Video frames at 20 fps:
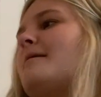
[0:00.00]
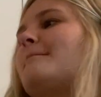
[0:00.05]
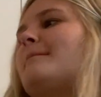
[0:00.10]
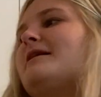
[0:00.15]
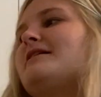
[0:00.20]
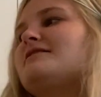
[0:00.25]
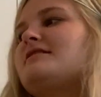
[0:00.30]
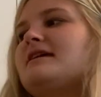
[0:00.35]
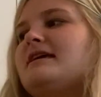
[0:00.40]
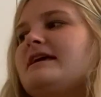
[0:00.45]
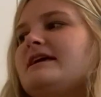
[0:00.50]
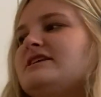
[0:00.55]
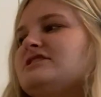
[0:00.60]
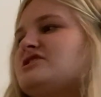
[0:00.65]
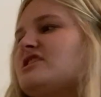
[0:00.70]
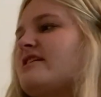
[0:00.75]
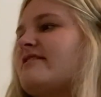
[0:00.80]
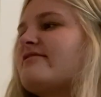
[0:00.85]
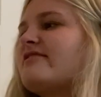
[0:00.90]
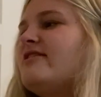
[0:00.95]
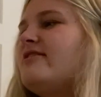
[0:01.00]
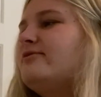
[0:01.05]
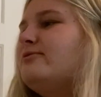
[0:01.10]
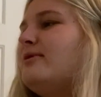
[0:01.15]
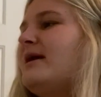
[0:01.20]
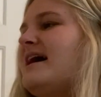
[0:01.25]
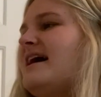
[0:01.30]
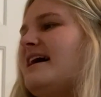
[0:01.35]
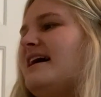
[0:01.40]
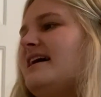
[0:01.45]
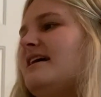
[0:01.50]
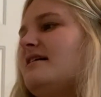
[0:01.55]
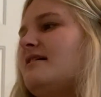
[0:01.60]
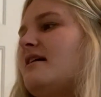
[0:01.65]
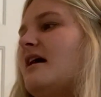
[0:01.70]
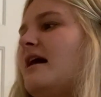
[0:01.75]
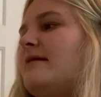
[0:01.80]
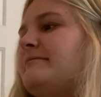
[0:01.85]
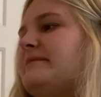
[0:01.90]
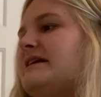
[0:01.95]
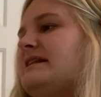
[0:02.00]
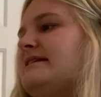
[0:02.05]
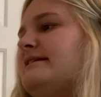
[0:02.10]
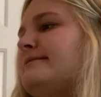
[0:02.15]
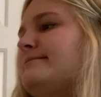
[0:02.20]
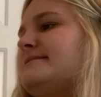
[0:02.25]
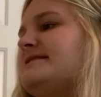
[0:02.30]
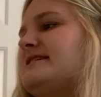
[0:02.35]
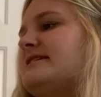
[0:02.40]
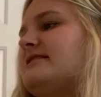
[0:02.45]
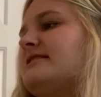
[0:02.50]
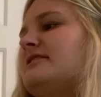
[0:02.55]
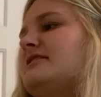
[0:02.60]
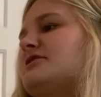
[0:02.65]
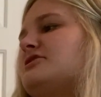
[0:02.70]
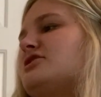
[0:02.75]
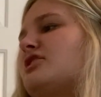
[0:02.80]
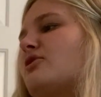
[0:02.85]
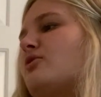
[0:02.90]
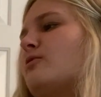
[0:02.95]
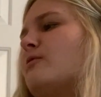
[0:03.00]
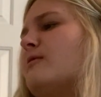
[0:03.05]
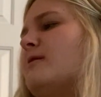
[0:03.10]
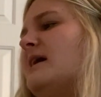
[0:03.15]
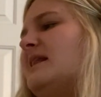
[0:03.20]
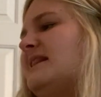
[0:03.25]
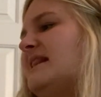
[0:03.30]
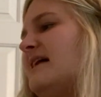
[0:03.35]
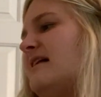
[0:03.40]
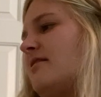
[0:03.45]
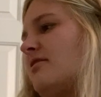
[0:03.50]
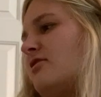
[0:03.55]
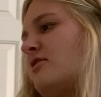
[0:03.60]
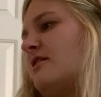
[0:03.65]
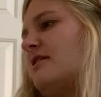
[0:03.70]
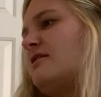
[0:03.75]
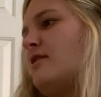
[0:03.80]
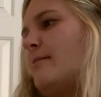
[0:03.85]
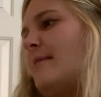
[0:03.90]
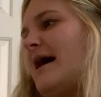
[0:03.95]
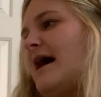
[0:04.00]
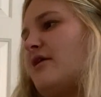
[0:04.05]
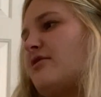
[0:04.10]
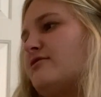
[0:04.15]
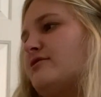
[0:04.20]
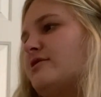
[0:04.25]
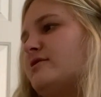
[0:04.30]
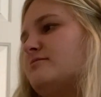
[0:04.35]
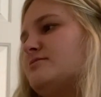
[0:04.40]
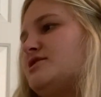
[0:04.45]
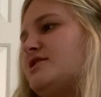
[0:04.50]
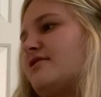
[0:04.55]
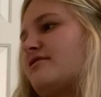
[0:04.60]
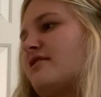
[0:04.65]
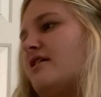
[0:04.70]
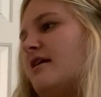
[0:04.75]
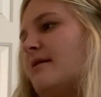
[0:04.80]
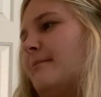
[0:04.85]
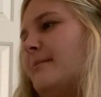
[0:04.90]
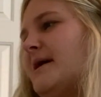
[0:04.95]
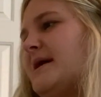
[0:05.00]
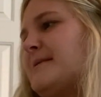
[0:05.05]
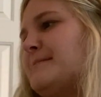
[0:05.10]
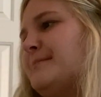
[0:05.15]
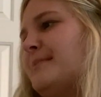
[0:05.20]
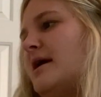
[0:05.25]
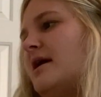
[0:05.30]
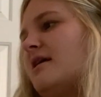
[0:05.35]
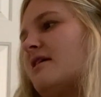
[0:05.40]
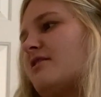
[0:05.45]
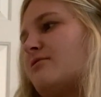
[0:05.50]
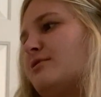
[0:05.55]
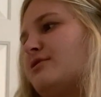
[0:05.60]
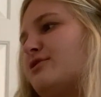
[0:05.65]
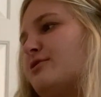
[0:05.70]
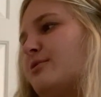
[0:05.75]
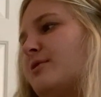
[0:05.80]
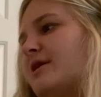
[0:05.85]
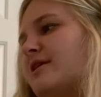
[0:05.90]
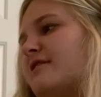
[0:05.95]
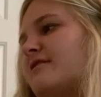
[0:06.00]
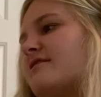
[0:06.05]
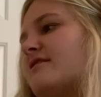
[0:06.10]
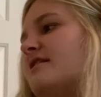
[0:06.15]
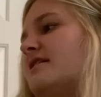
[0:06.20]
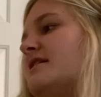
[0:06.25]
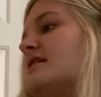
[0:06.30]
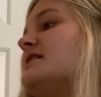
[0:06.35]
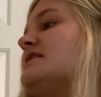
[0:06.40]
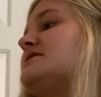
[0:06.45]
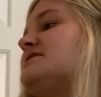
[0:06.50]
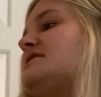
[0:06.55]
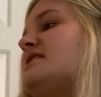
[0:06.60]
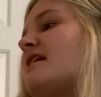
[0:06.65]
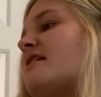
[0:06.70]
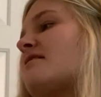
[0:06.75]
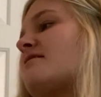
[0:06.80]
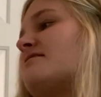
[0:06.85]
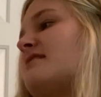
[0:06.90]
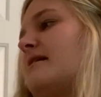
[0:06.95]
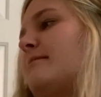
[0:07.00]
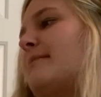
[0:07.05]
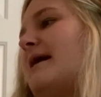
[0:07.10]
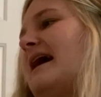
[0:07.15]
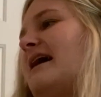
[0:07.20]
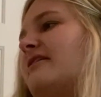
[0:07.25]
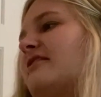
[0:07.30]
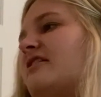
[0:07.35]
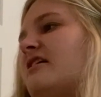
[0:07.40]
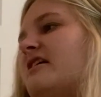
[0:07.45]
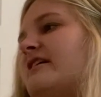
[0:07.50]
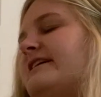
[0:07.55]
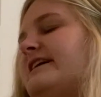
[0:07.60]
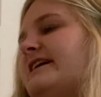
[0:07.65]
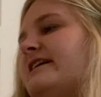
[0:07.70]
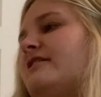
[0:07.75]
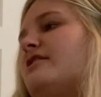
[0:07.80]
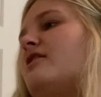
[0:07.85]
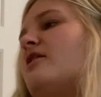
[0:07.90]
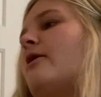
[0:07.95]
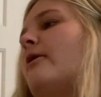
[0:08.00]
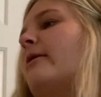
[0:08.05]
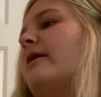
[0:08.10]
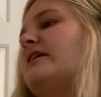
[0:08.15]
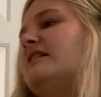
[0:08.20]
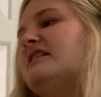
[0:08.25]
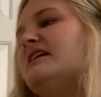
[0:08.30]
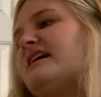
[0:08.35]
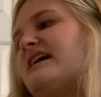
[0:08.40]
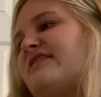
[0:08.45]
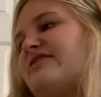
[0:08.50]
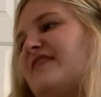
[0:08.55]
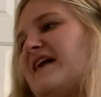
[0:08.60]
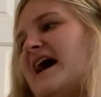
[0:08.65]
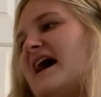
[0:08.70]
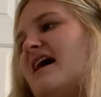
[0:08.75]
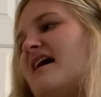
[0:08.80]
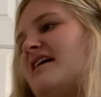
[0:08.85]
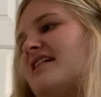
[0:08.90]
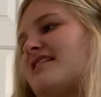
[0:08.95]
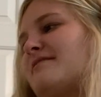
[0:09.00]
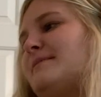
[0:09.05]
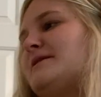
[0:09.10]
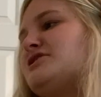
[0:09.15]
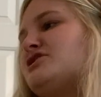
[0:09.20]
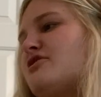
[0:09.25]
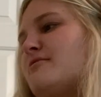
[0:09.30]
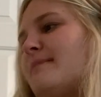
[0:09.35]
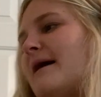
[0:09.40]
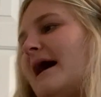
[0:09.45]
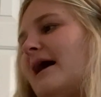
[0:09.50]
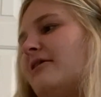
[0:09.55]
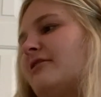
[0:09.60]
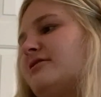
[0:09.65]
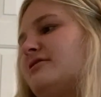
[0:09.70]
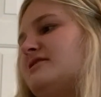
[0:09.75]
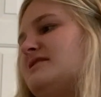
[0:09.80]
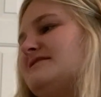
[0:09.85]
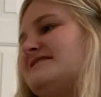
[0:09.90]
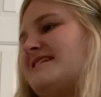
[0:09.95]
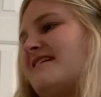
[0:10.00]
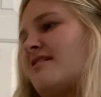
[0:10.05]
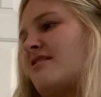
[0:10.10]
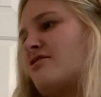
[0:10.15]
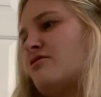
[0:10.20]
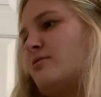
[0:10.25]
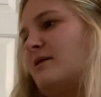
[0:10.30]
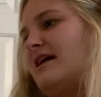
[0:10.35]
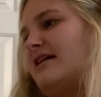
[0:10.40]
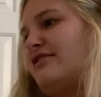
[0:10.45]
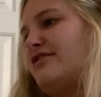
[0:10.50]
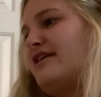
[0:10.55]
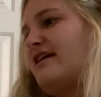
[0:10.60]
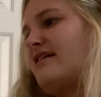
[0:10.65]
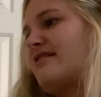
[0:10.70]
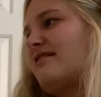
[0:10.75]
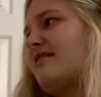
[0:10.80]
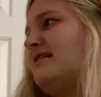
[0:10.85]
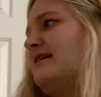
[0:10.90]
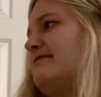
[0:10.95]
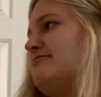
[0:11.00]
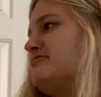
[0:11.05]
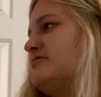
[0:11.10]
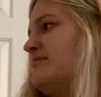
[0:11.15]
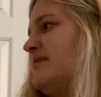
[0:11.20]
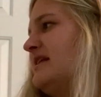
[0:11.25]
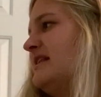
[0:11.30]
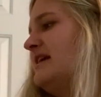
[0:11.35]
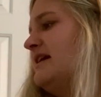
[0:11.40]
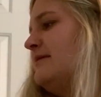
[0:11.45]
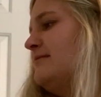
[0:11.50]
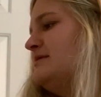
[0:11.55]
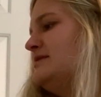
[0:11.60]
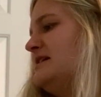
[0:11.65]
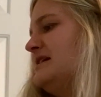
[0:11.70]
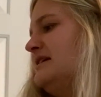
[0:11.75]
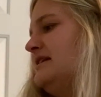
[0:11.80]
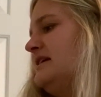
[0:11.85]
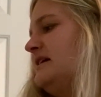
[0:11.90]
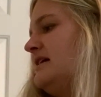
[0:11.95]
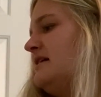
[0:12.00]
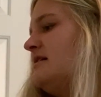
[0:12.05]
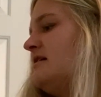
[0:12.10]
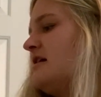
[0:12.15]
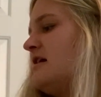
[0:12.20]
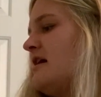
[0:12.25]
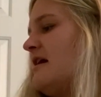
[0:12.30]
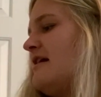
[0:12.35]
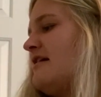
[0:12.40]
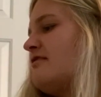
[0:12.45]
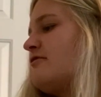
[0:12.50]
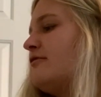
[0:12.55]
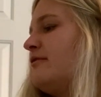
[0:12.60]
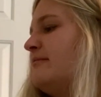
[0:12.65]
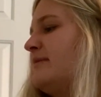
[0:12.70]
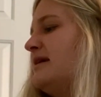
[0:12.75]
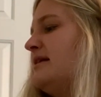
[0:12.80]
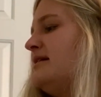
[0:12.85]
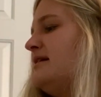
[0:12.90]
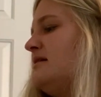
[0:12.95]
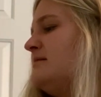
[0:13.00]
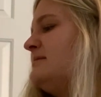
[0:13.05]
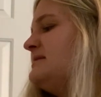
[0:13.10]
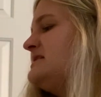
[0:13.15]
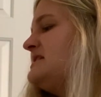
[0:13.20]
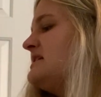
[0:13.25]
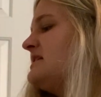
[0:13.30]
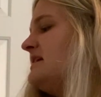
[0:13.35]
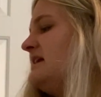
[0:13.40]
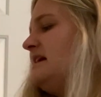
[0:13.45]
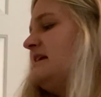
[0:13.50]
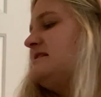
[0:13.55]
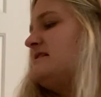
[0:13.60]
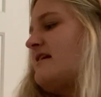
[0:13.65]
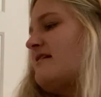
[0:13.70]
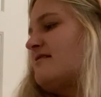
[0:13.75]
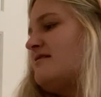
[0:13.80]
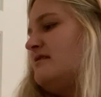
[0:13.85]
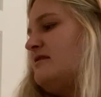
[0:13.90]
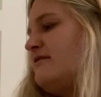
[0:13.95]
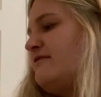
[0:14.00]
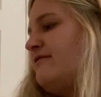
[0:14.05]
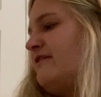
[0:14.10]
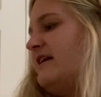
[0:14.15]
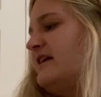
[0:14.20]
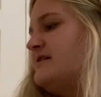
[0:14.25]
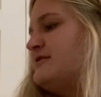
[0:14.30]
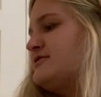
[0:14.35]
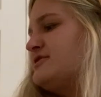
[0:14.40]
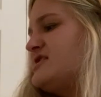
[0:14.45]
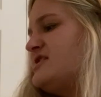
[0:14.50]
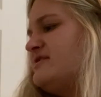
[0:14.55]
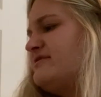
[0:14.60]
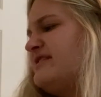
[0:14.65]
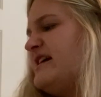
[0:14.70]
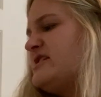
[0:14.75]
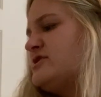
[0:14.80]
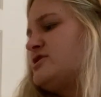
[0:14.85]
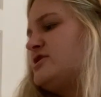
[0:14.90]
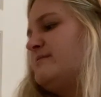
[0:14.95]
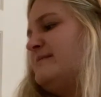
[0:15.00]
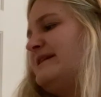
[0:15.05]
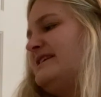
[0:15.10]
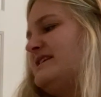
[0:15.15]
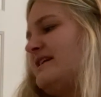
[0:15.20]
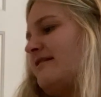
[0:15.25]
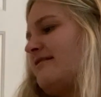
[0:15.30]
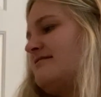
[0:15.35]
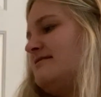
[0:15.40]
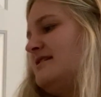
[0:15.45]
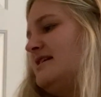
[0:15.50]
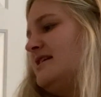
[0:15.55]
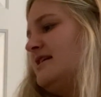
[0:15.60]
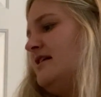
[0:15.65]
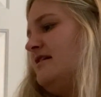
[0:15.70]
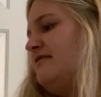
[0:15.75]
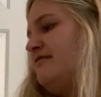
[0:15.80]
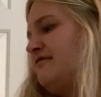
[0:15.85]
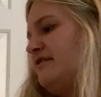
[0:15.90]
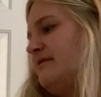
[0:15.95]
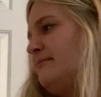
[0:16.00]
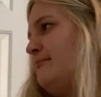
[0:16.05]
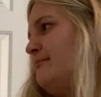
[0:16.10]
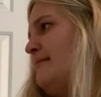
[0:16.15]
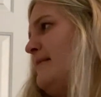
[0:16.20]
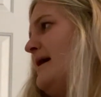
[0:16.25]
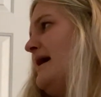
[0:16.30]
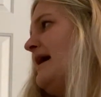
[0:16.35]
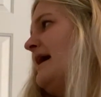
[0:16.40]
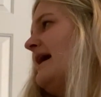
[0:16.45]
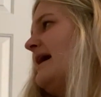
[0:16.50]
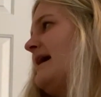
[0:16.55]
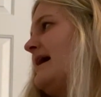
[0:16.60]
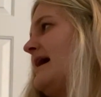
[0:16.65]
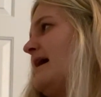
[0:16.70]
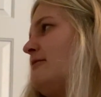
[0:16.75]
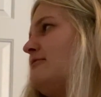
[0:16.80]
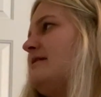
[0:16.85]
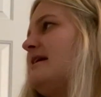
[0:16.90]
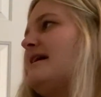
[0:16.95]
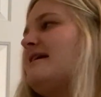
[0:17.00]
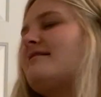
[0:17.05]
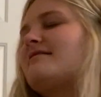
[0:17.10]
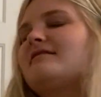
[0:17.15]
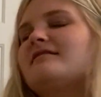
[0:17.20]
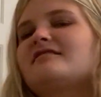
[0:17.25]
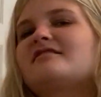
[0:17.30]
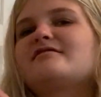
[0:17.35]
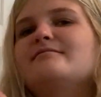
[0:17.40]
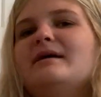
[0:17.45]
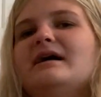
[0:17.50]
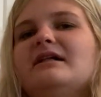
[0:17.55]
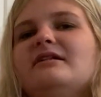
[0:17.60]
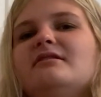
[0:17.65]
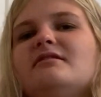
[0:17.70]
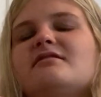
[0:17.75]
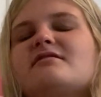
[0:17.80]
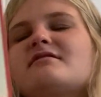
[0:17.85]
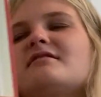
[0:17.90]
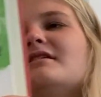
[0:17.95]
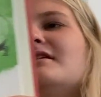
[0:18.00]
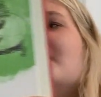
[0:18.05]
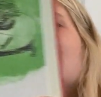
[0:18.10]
But to each his own way. Amelia Bedelia took one last look at the bathroom. She saw a big box with the words, dusting powder on it. Well, look at that, a special powder to dust with, exclaimed Amelia Bedelia. So Amelia Bedelia dusted the furniture. That should be dusty enough. My, how nice it smells.